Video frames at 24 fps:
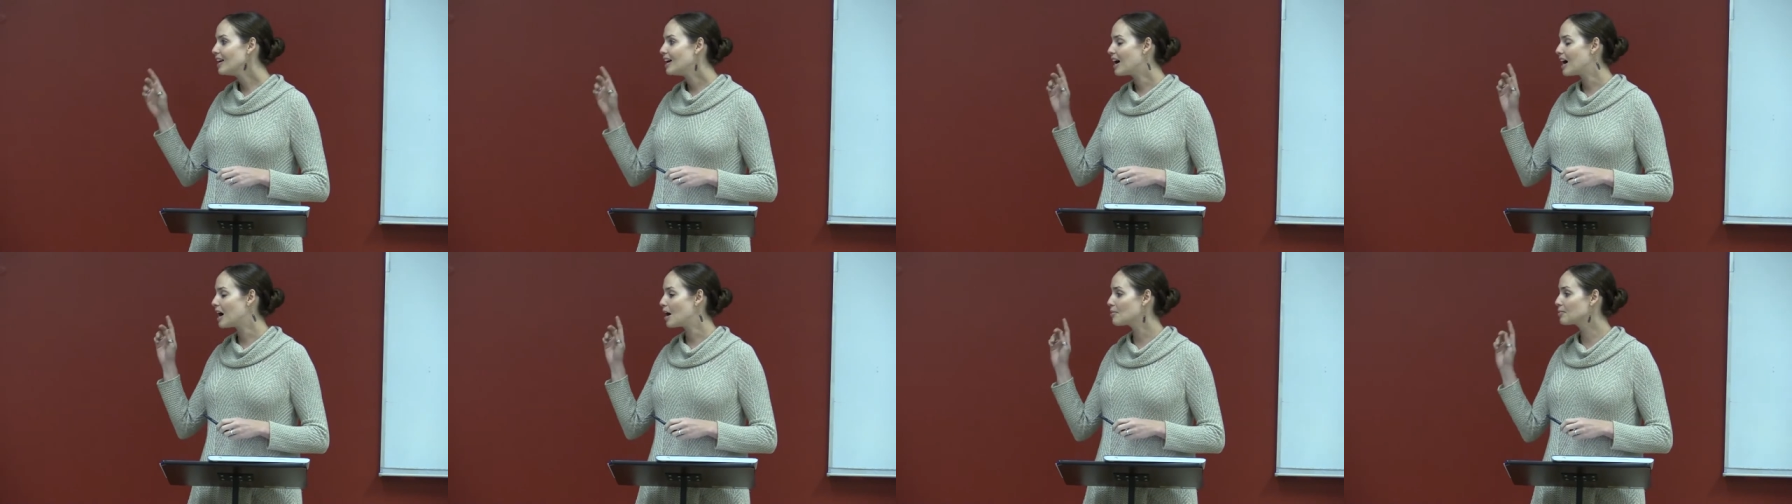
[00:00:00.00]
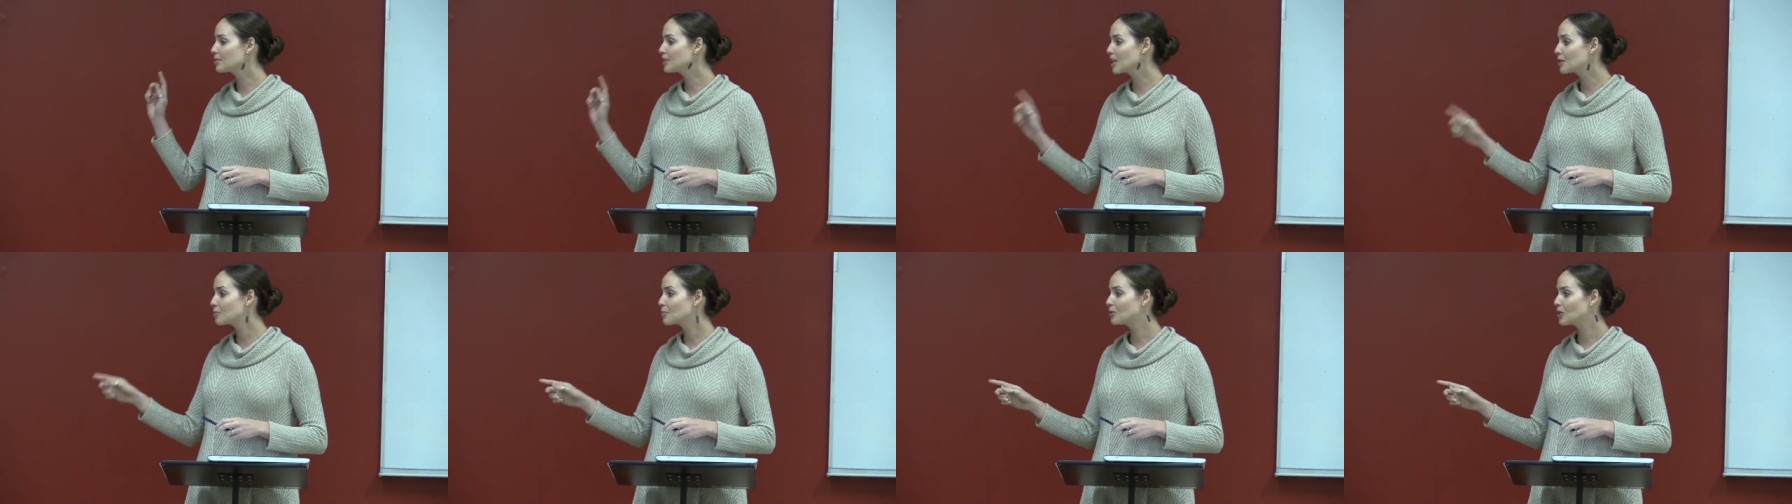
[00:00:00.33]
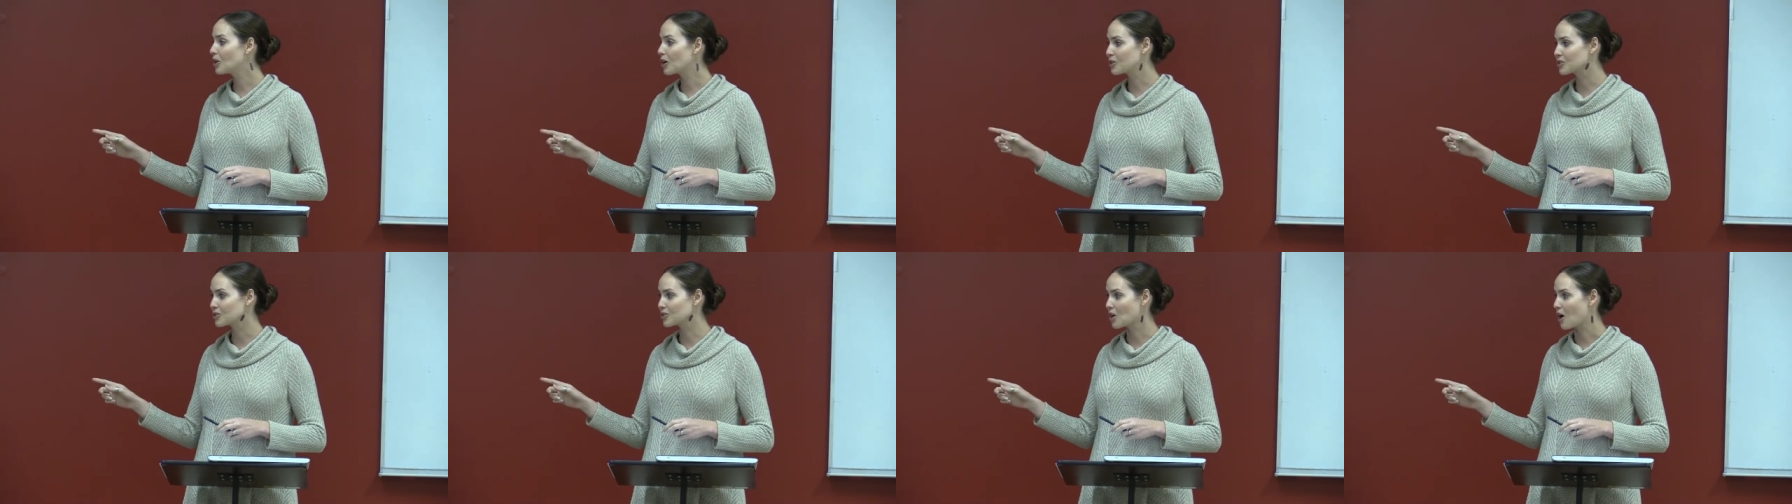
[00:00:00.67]
Um, liberal
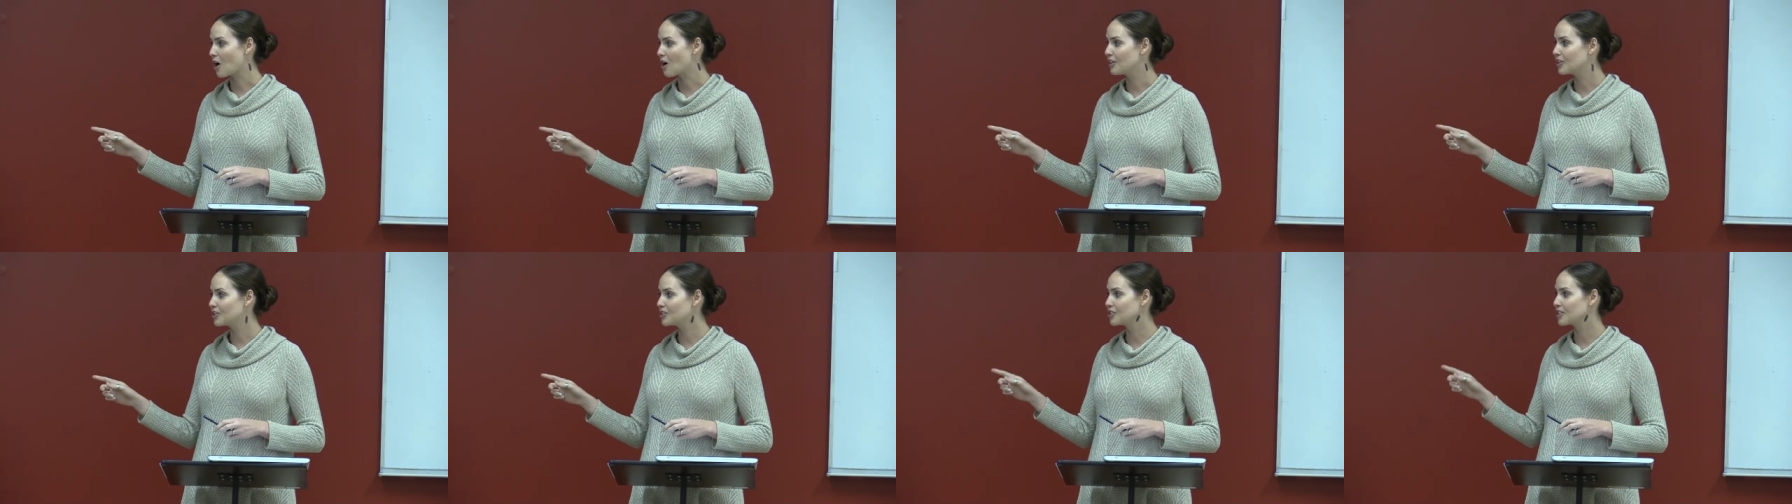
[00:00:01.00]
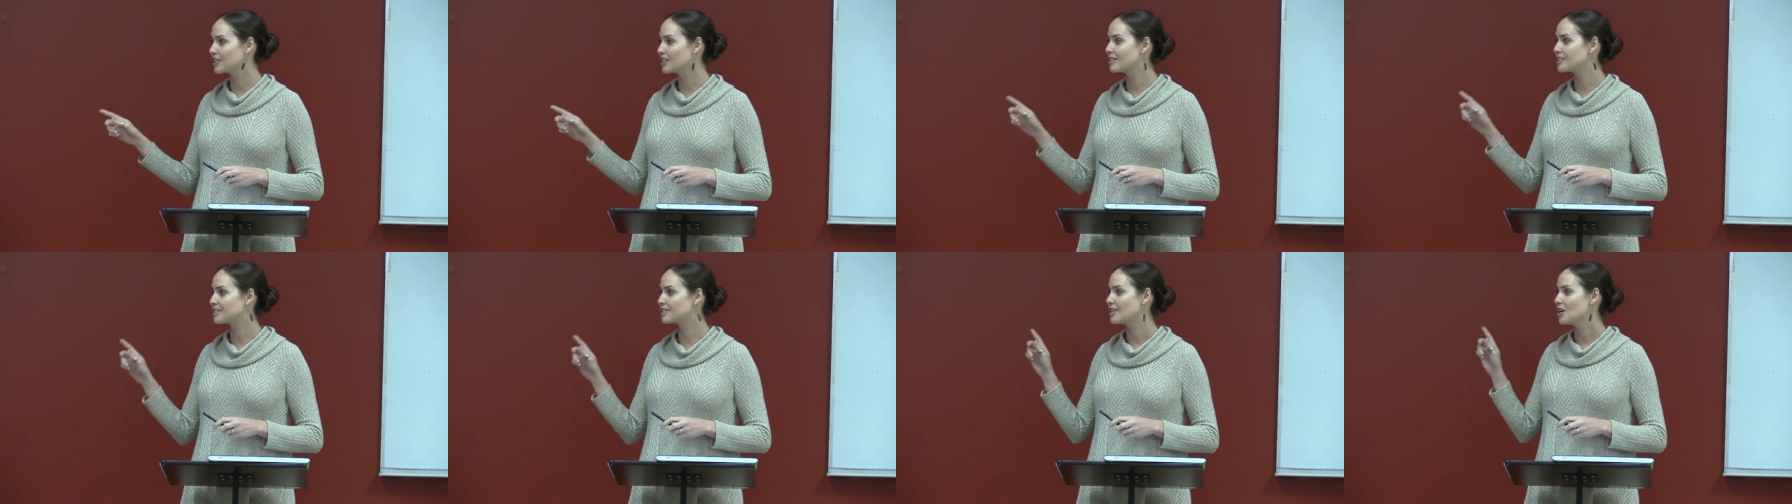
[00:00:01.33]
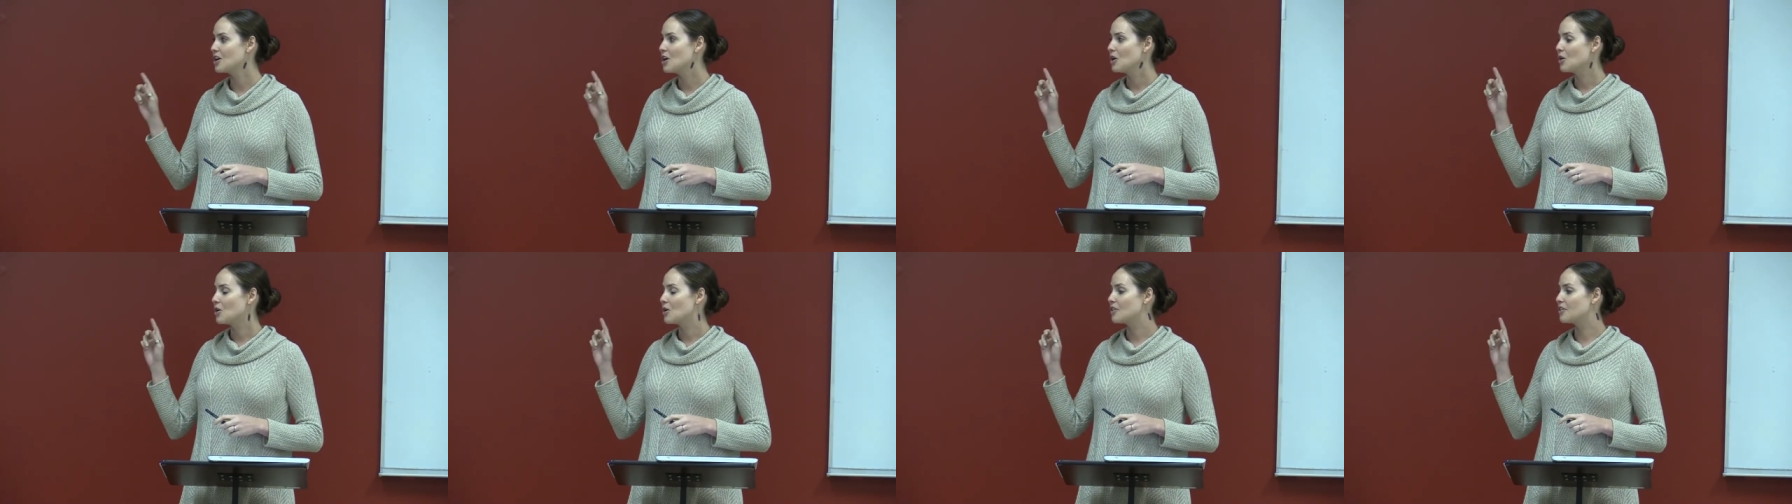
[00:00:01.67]
arts
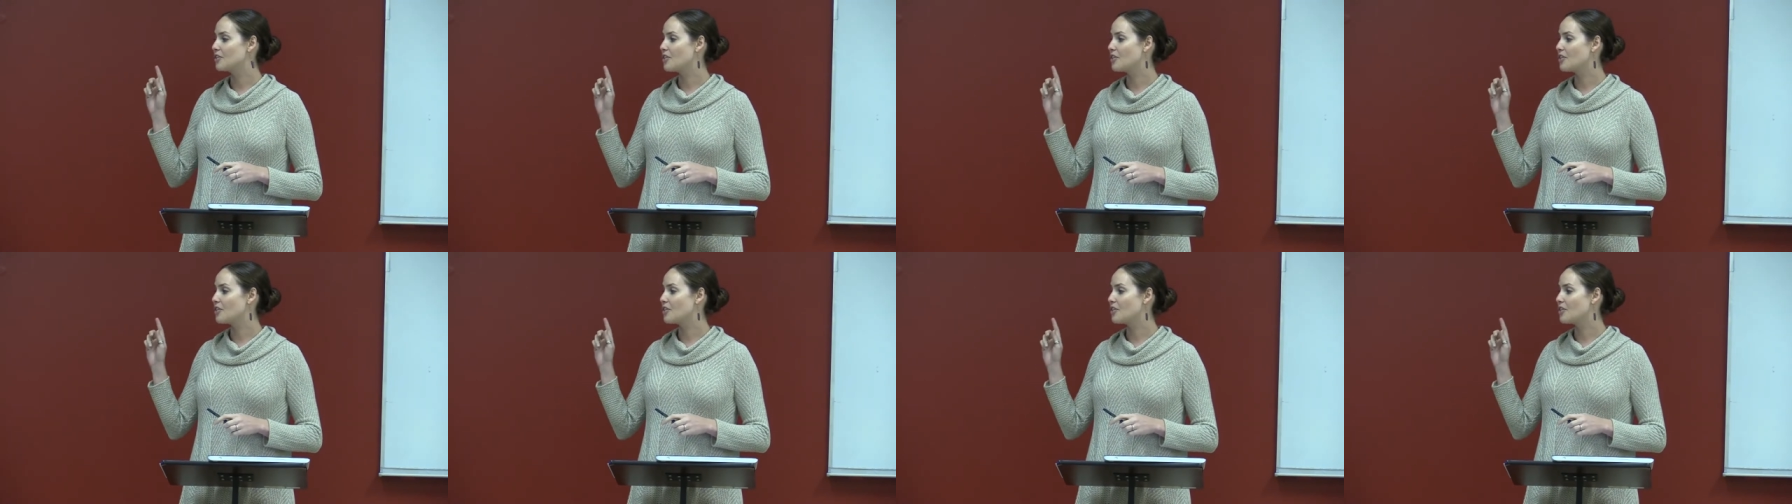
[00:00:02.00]
colleges,